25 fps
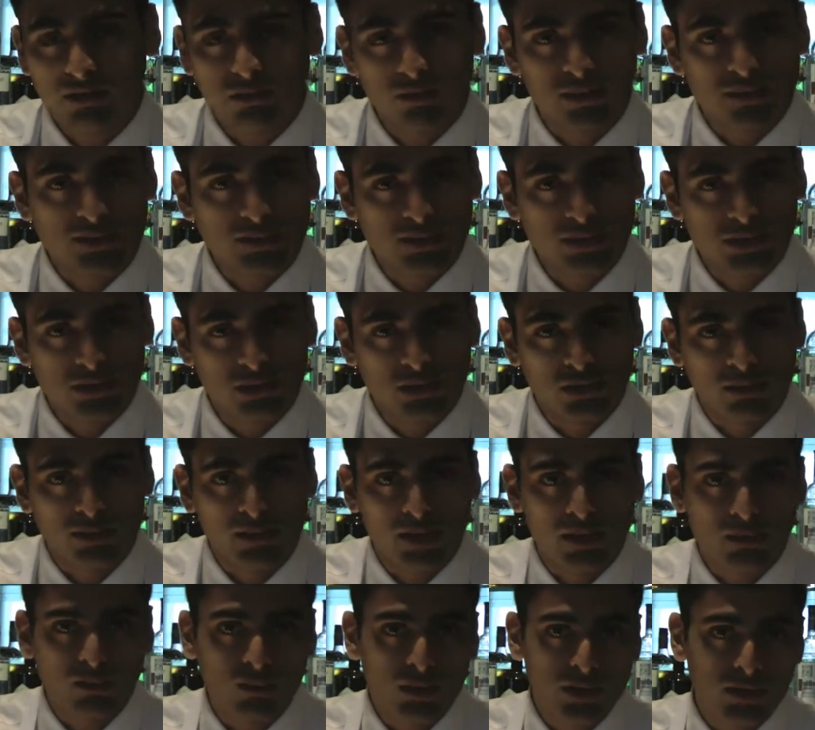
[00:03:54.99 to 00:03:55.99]
We were talking
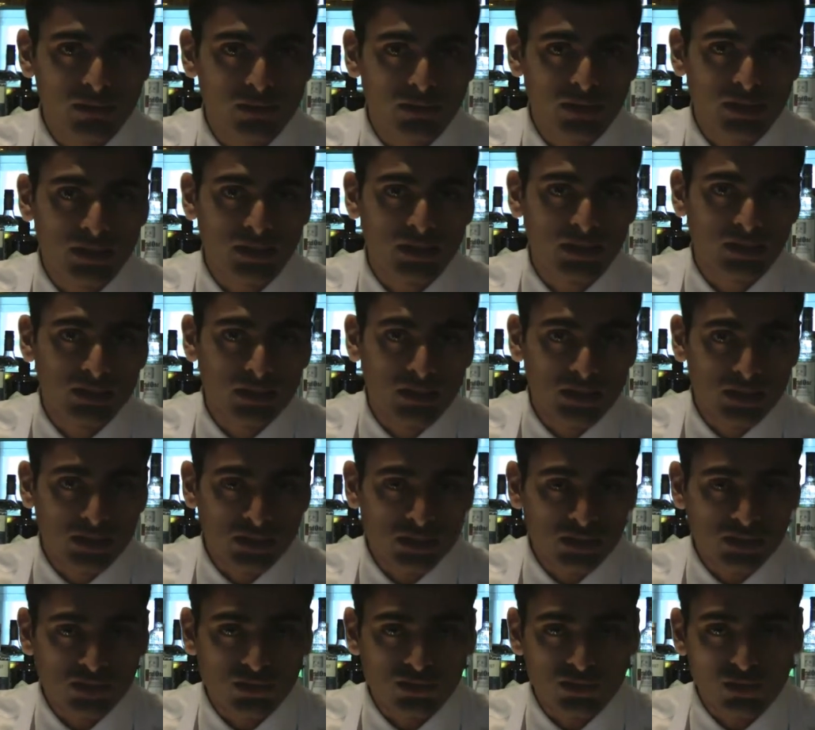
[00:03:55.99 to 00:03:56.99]
about withering,
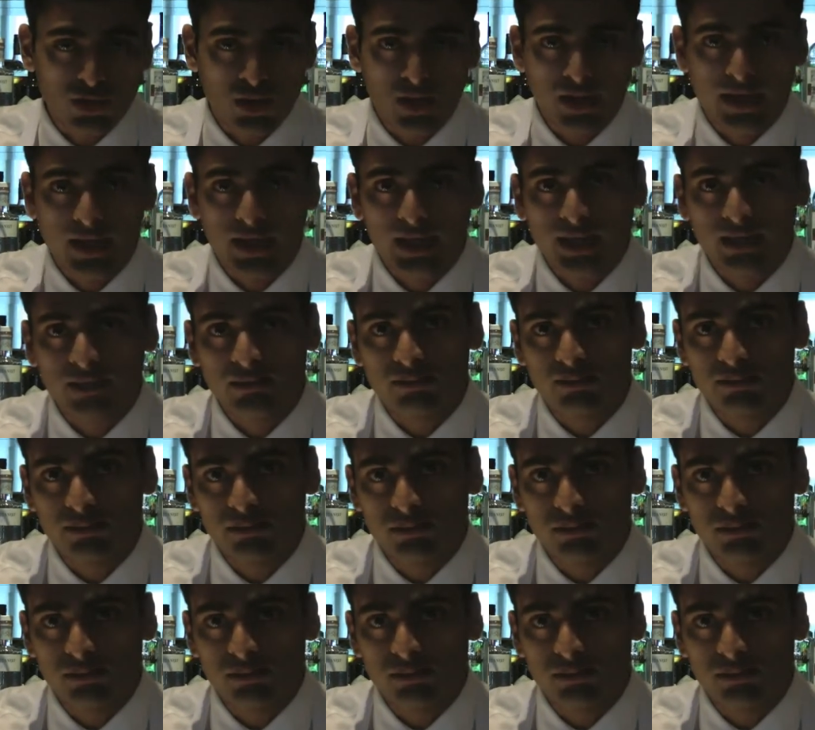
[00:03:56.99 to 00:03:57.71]
drying,